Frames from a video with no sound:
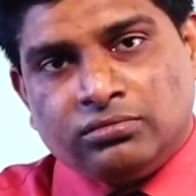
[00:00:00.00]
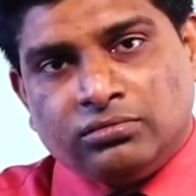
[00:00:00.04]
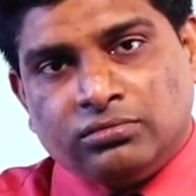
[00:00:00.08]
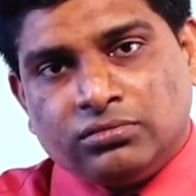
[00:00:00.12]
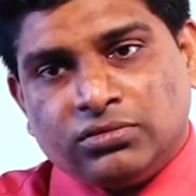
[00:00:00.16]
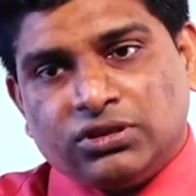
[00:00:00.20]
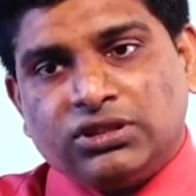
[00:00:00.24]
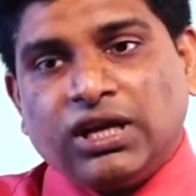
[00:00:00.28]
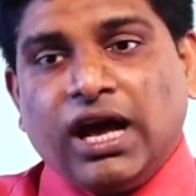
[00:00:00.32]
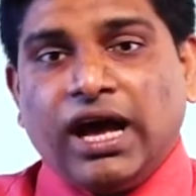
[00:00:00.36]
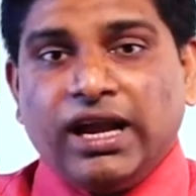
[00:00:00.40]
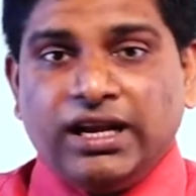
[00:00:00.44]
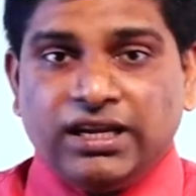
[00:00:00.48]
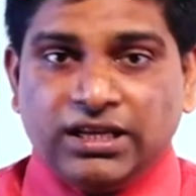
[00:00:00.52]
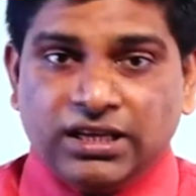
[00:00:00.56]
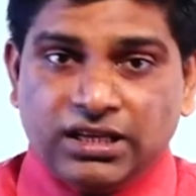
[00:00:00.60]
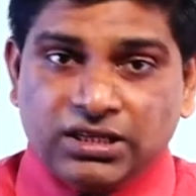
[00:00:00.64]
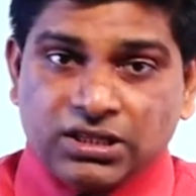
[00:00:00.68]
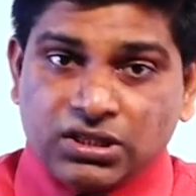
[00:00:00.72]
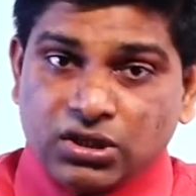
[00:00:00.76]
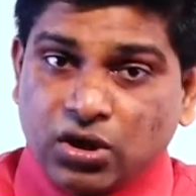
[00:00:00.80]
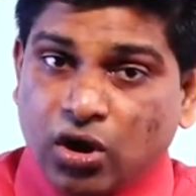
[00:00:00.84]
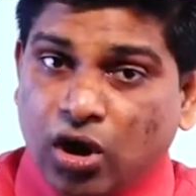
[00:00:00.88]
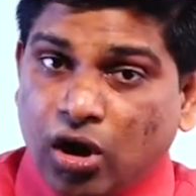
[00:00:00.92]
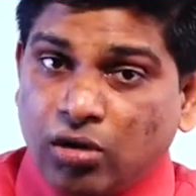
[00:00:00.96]

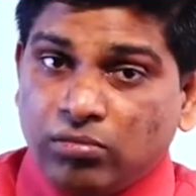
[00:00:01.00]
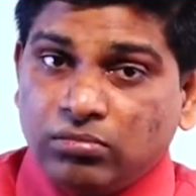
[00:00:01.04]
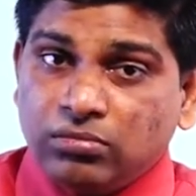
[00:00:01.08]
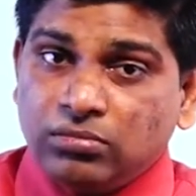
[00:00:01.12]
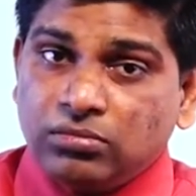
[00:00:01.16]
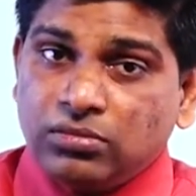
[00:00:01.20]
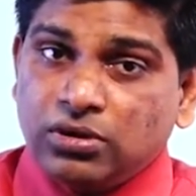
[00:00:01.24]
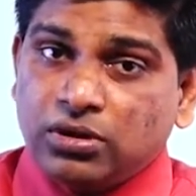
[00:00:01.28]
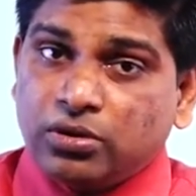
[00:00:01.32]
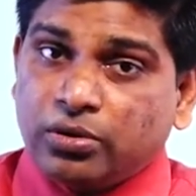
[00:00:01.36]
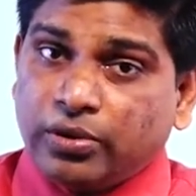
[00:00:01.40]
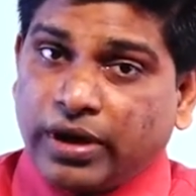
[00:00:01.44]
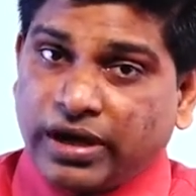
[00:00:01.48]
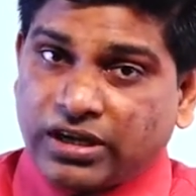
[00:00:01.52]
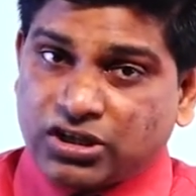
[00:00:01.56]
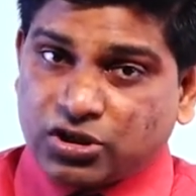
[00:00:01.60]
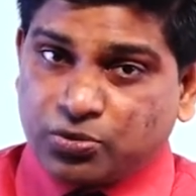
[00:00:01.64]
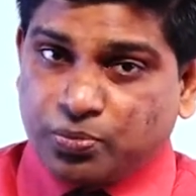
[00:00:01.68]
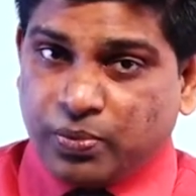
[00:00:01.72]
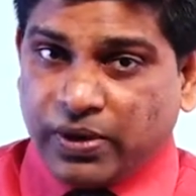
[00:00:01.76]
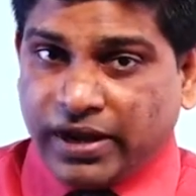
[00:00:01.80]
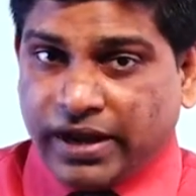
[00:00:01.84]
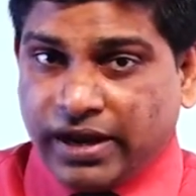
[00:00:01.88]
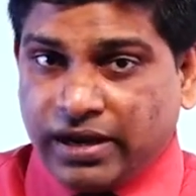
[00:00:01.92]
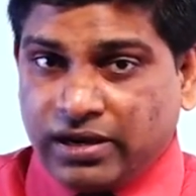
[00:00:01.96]
Salia's home to
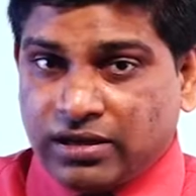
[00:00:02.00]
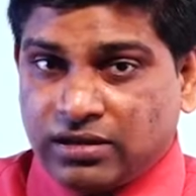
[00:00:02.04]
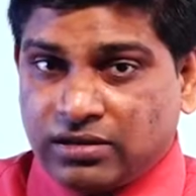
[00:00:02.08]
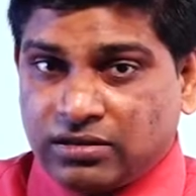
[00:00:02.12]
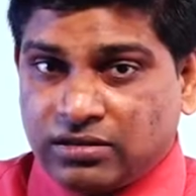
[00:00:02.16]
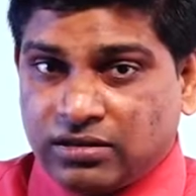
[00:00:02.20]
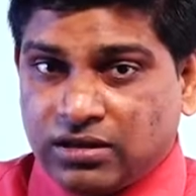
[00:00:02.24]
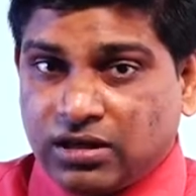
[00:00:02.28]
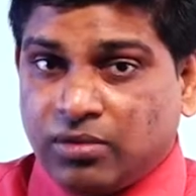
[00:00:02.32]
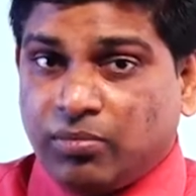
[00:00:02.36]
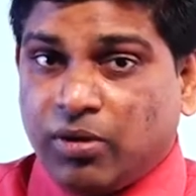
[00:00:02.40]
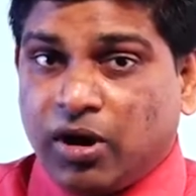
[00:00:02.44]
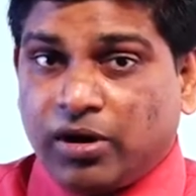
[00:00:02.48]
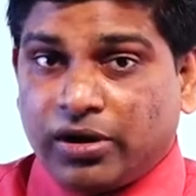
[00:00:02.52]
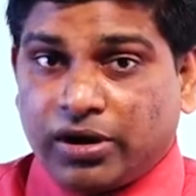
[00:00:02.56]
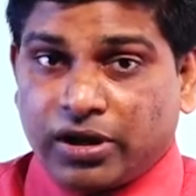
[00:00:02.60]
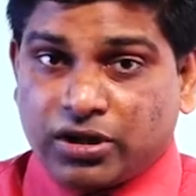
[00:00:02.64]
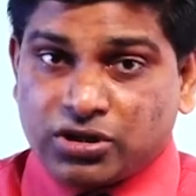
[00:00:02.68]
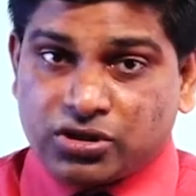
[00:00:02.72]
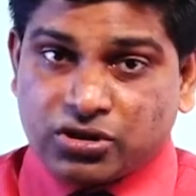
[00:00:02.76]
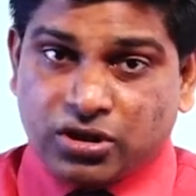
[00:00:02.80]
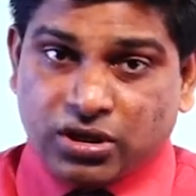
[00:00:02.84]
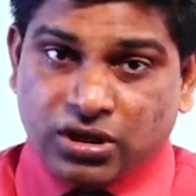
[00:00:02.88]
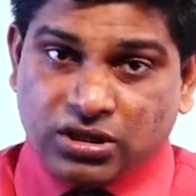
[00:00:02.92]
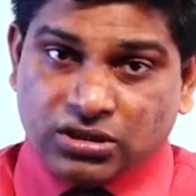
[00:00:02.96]
explain about
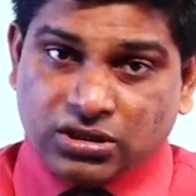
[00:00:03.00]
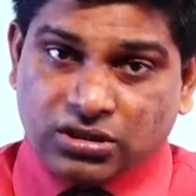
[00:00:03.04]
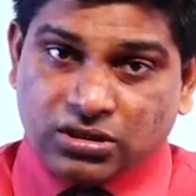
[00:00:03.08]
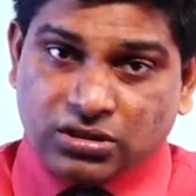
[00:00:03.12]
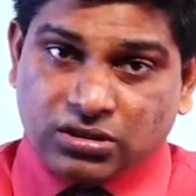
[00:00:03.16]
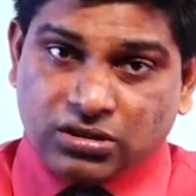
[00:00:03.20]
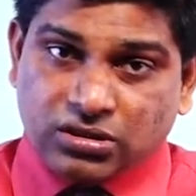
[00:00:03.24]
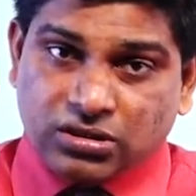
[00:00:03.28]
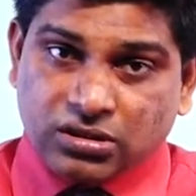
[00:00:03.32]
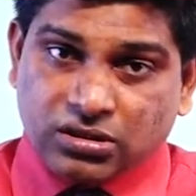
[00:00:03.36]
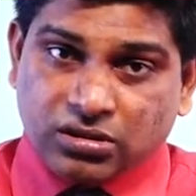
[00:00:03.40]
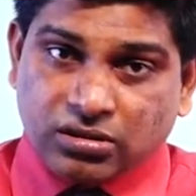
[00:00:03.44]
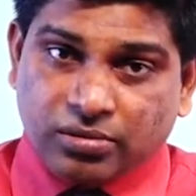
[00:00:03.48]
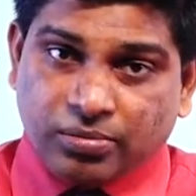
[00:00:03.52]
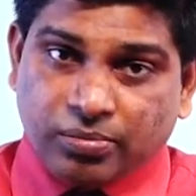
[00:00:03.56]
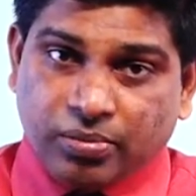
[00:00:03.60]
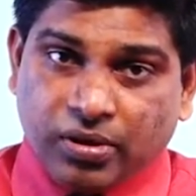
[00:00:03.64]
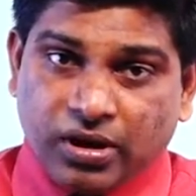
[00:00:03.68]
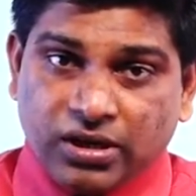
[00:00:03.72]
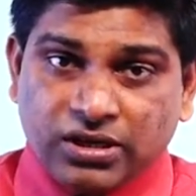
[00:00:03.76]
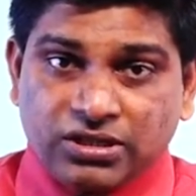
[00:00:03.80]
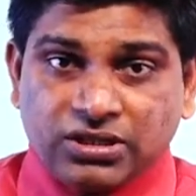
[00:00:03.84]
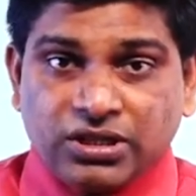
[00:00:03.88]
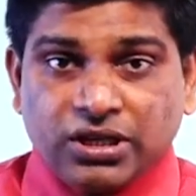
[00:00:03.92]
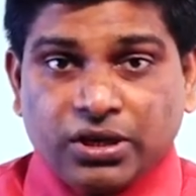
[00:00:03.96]
insurance
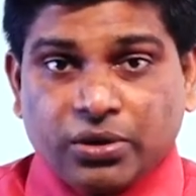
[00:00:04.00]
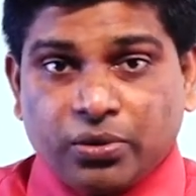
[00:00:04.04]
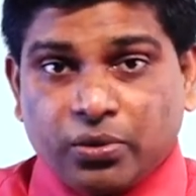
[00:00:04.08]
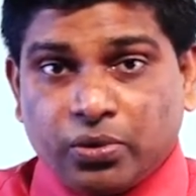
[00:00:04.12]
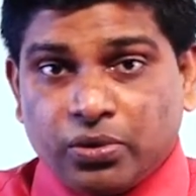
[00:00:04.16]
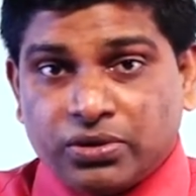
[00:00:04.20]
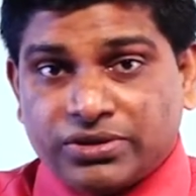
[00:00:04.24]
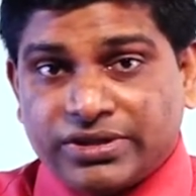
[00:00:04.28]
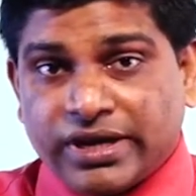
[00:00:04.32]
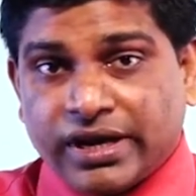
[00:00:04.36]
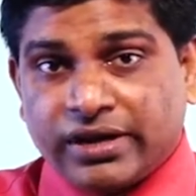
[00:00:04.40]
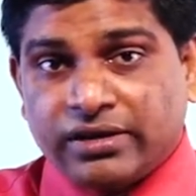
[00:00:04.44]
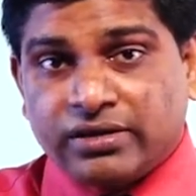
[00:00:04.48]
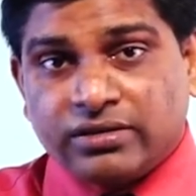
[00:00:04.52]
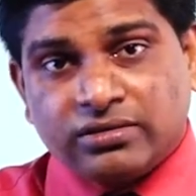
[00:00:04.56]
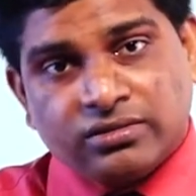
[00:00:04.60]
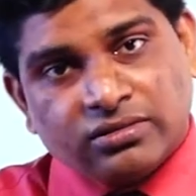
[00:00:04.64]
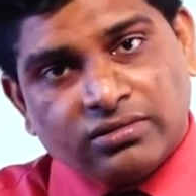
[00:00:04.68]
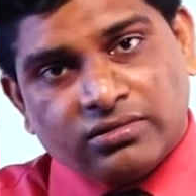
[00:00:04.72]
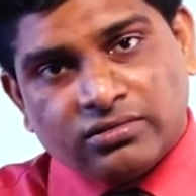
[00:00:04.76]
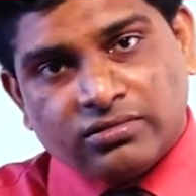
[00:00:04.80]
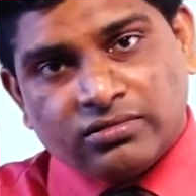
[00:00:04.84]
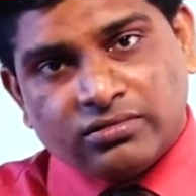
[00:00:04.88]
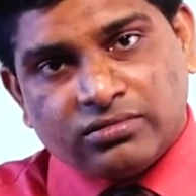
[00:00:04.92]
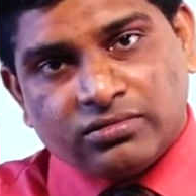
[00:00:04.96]
policy rules and
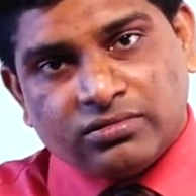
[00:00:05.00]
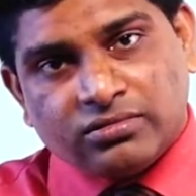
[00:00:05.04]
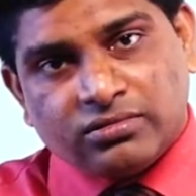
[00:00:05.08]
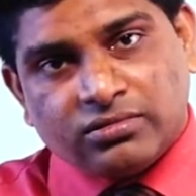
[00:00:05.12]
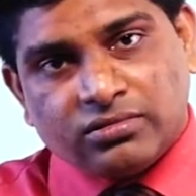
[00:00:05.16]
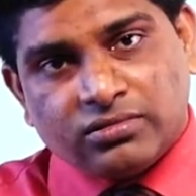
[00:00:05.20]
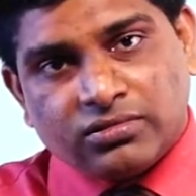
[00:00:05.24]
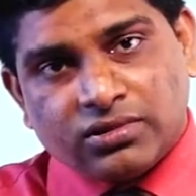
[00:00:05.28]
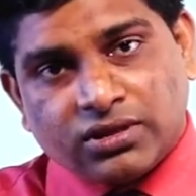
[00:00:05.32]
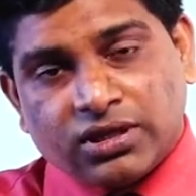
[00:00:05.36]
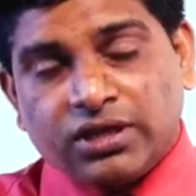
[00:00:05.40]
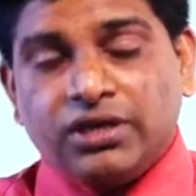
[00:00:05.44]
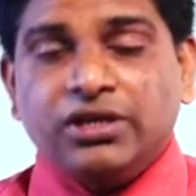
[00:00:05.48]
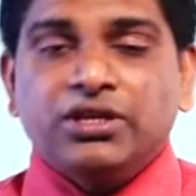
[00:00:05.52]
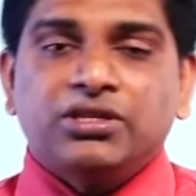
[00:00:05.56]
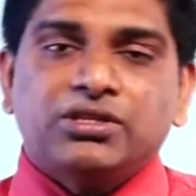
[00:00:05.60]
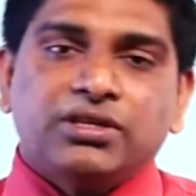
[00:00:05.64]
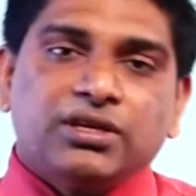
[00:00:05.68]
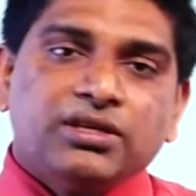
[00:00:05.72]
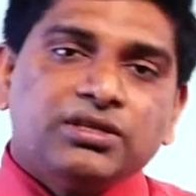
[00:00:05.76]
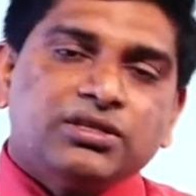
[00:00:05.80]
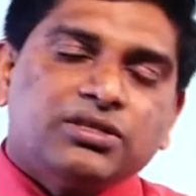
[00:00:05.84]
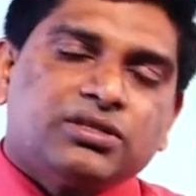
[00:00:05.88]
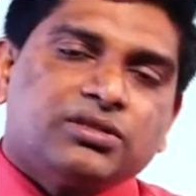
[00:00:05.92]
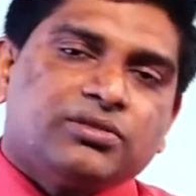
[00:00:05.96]

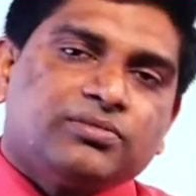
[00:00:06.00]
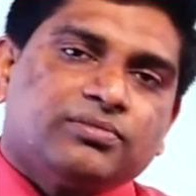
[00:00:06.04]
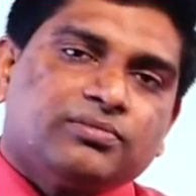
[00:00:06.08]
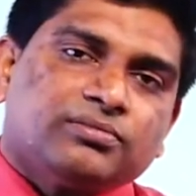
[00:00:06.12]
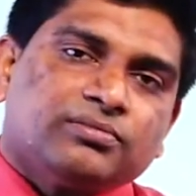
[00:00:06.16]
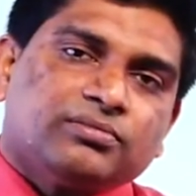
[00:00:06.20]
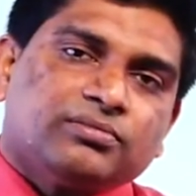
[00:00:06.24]
conditions.